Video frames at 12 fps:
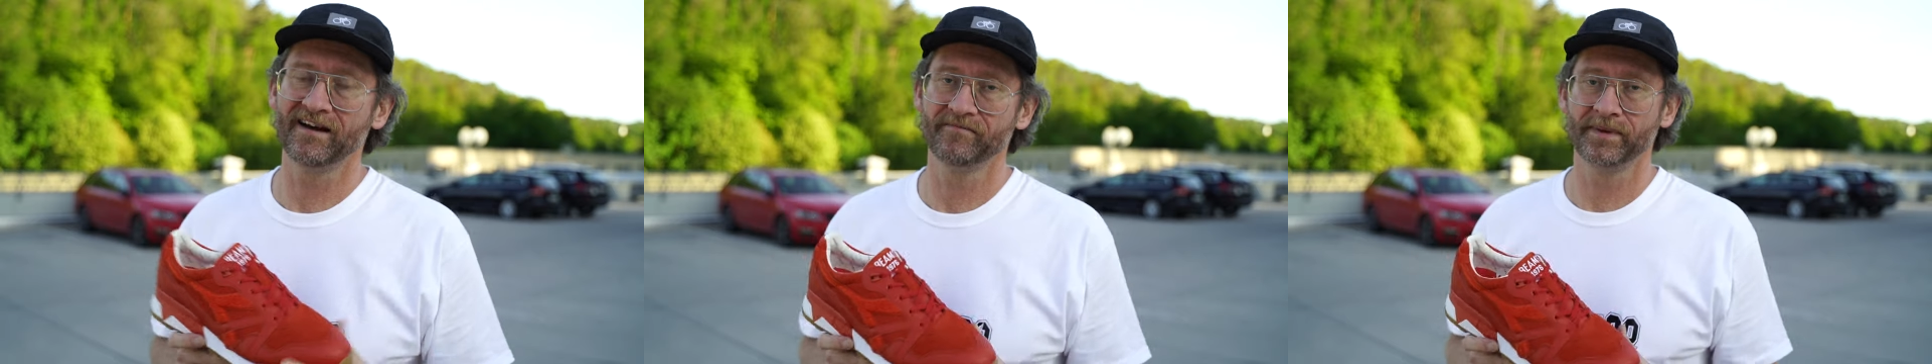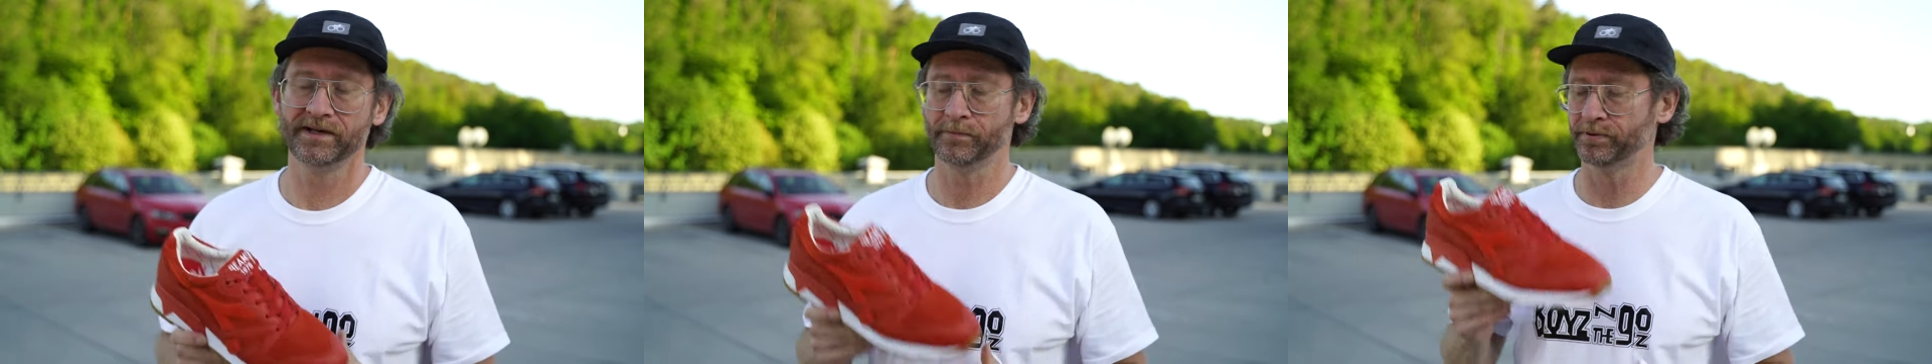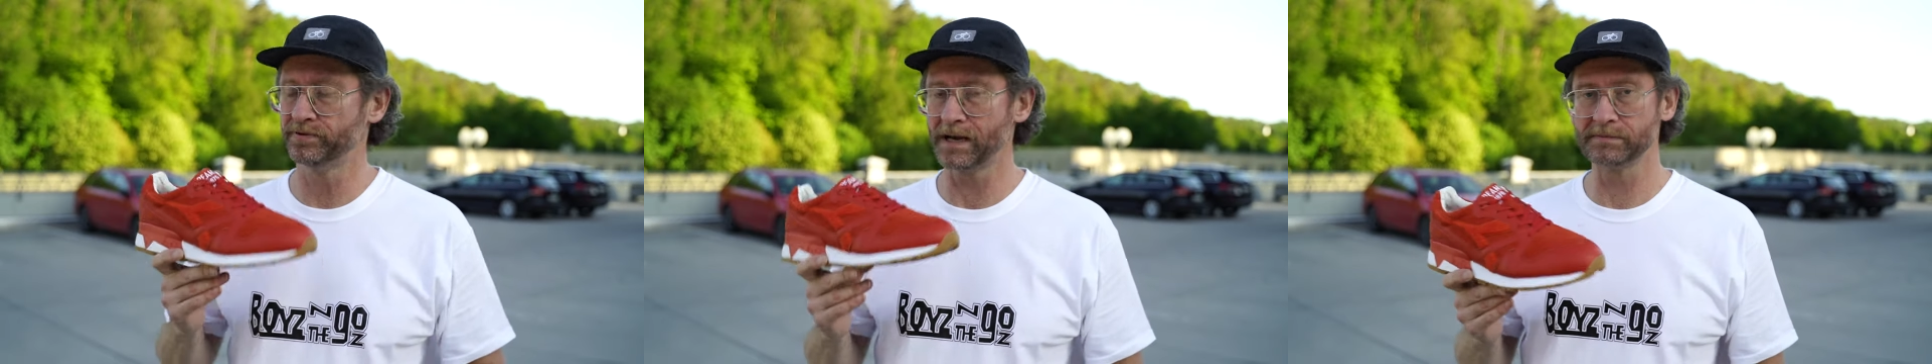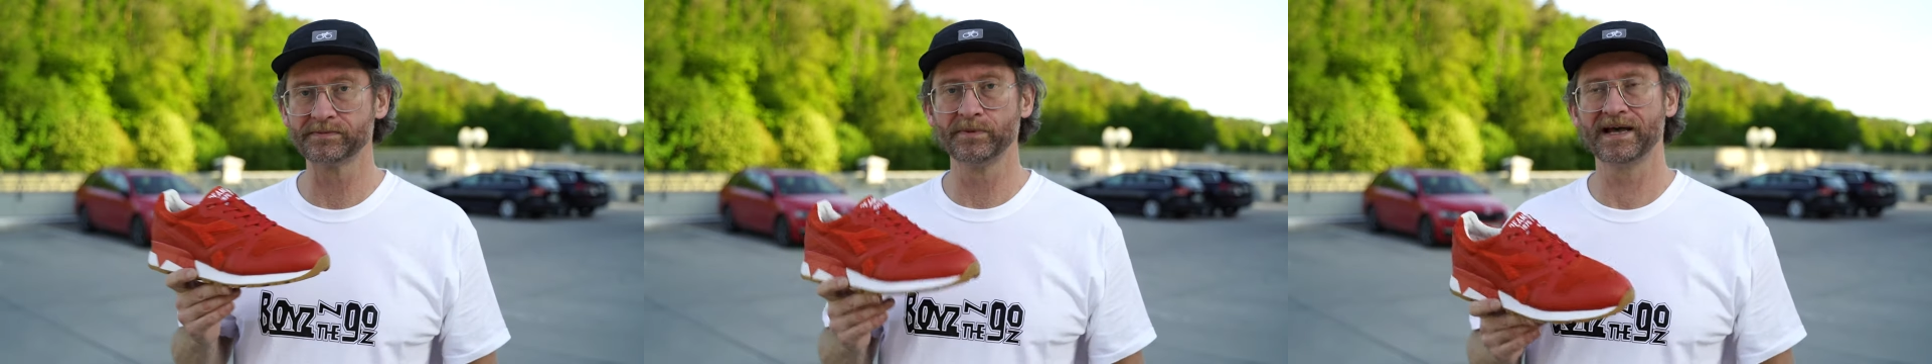have many
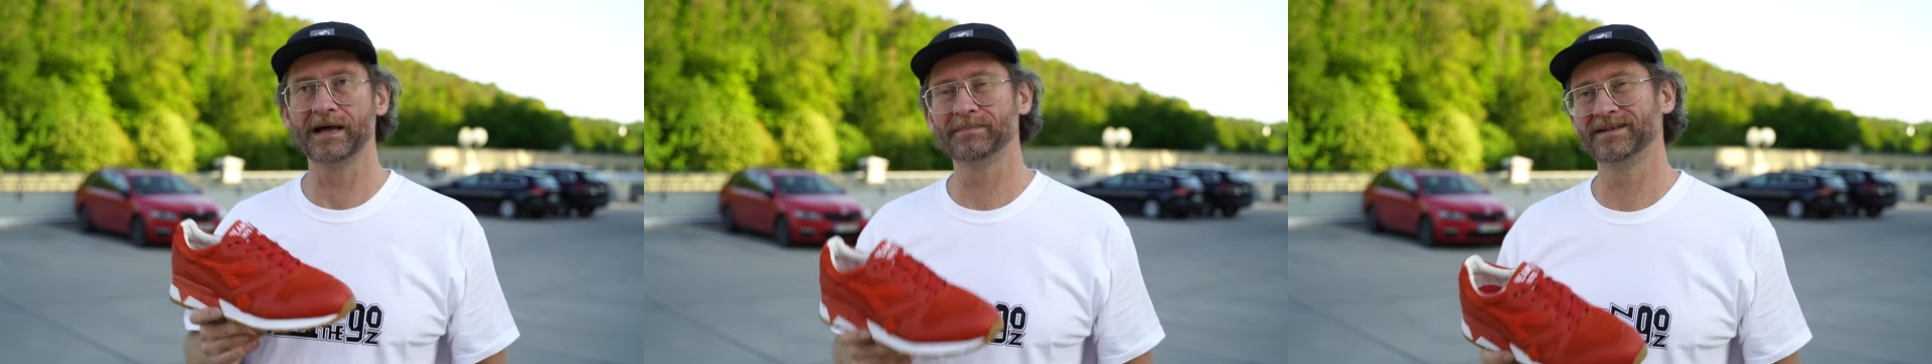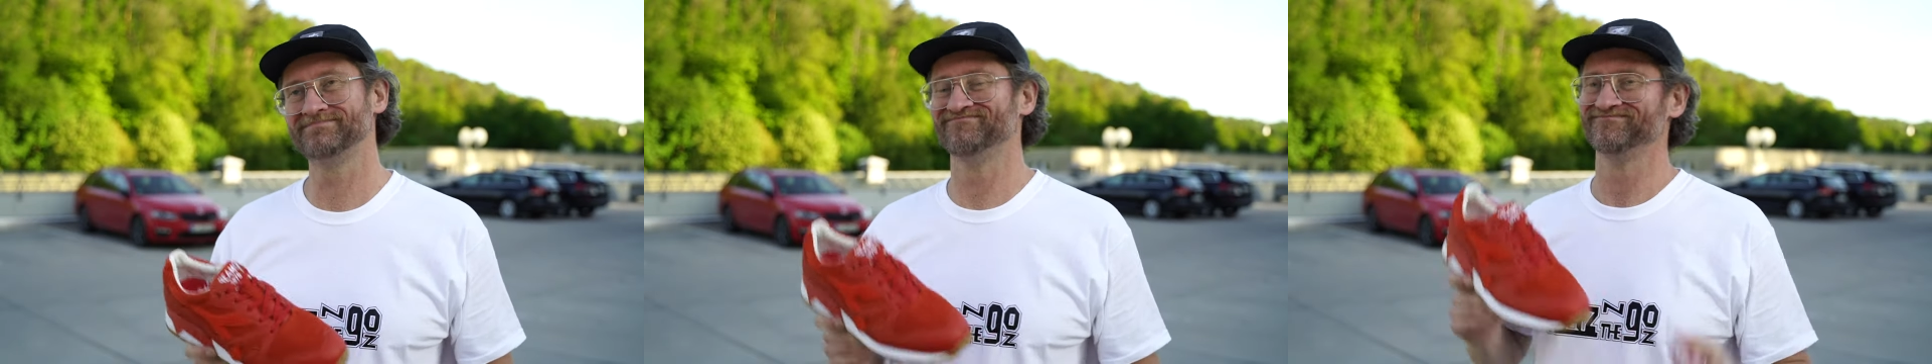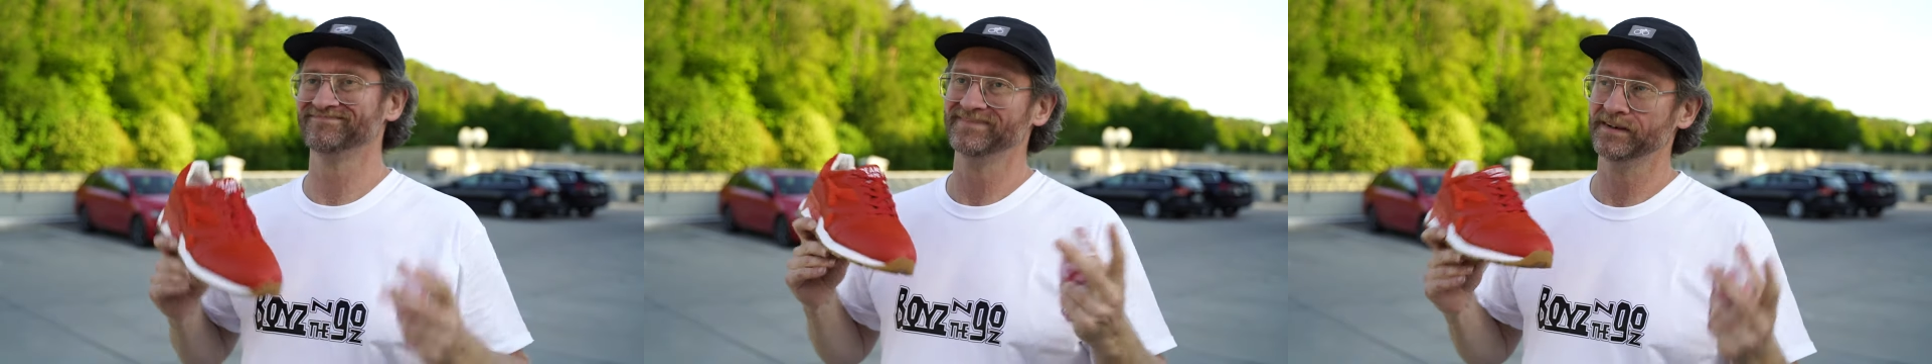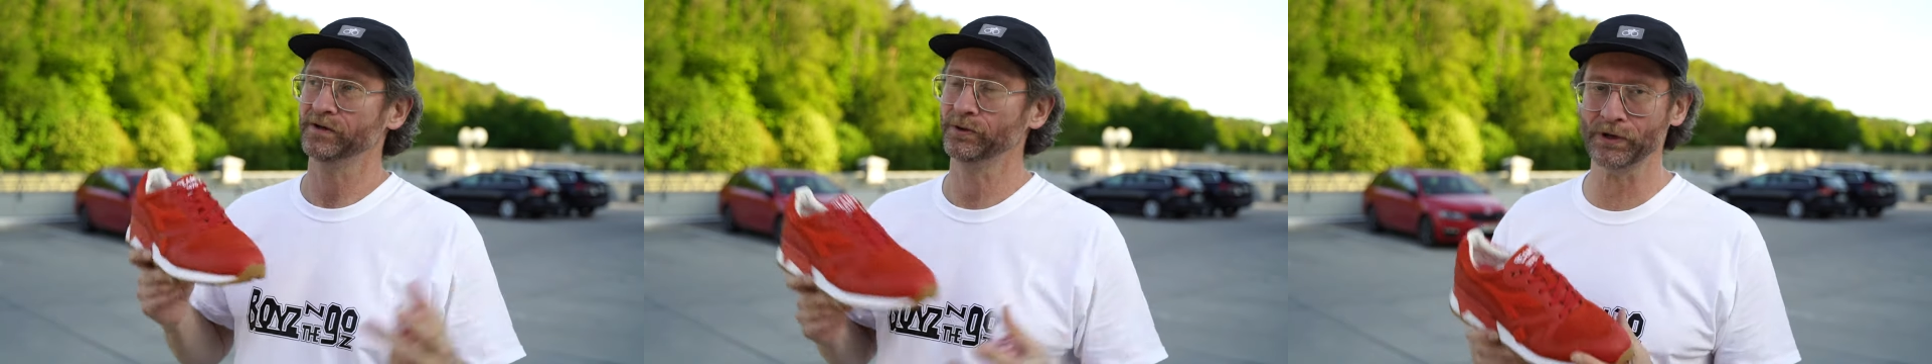problems with that but
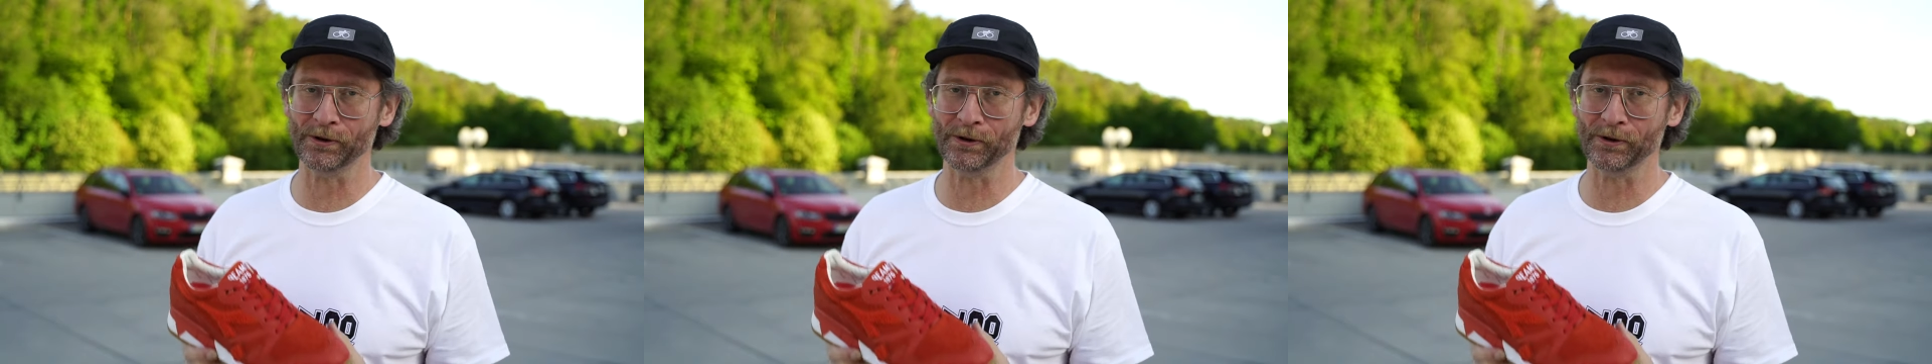who